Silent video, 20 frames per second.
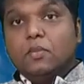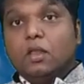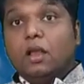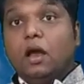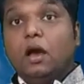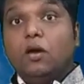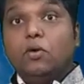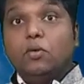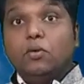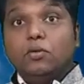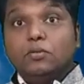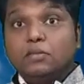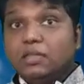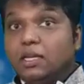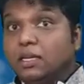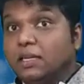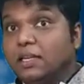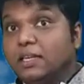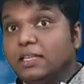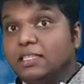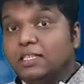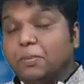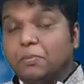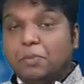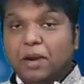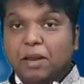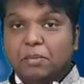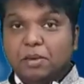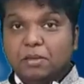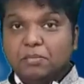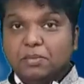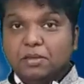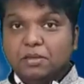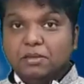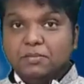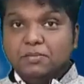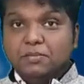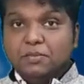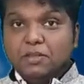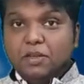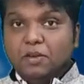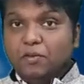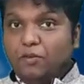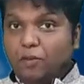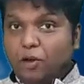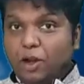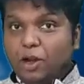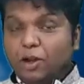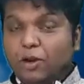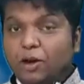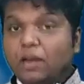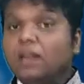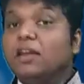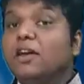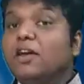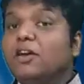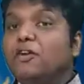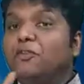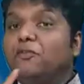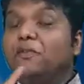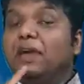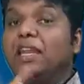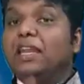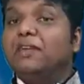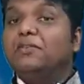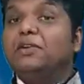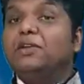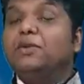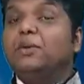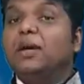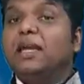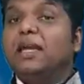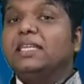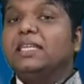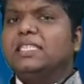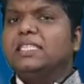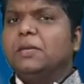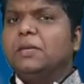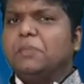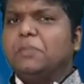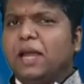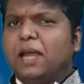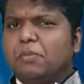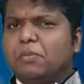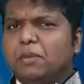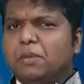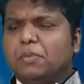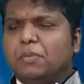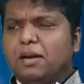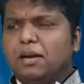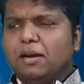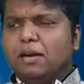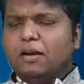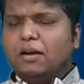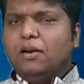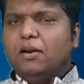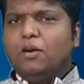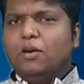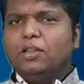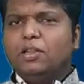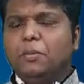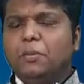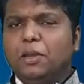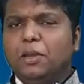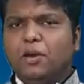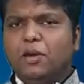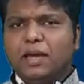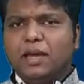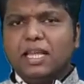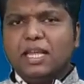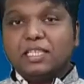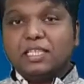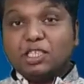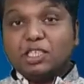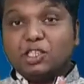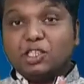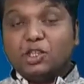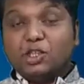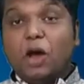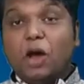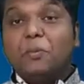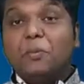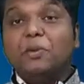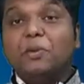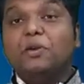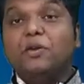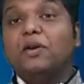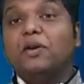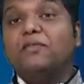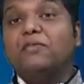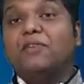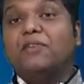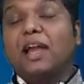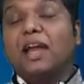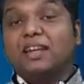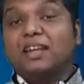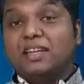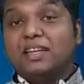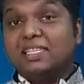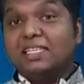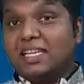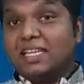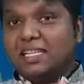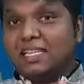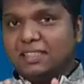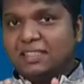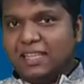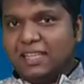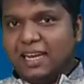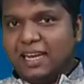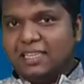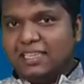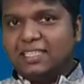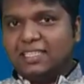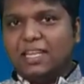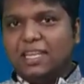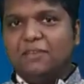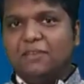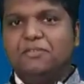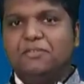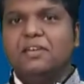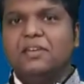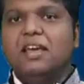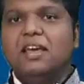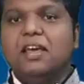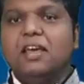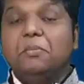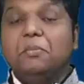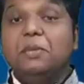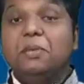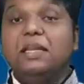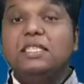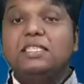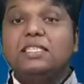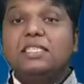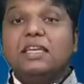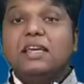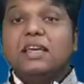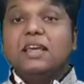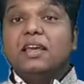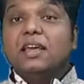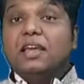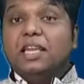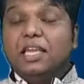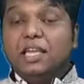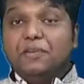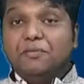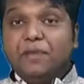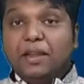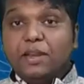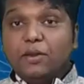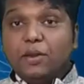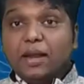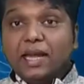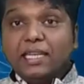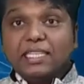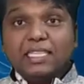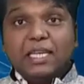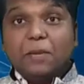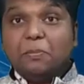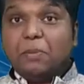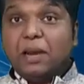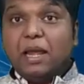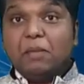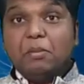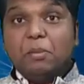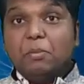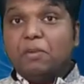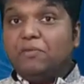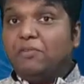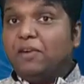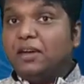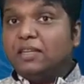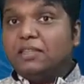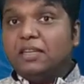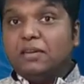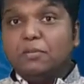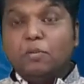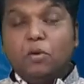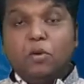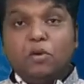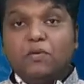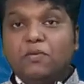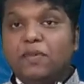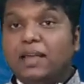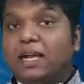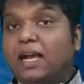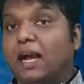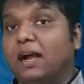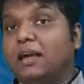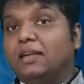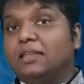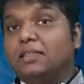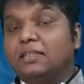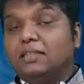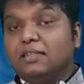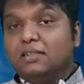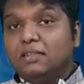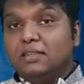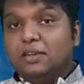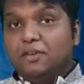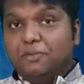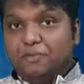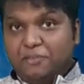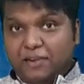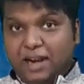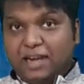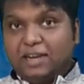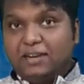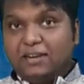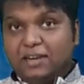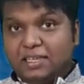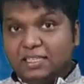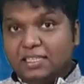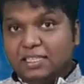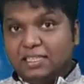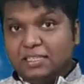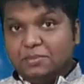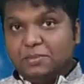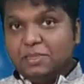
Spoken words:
Oh, 13 is a prime number. Forget not, whenever you are getting a prime number on the below area, stop your factorization there itself. Means when you are getting a prime number, furthermore we can't factorize it.